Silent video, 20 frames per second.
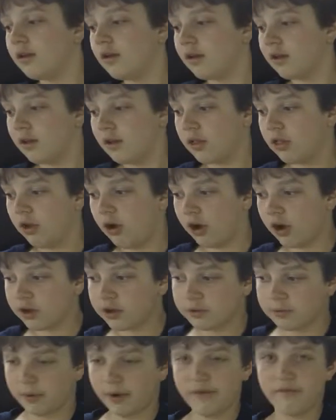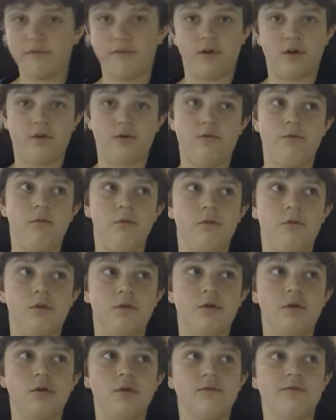lost my phone,
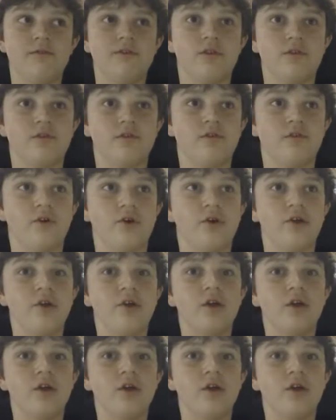first of all.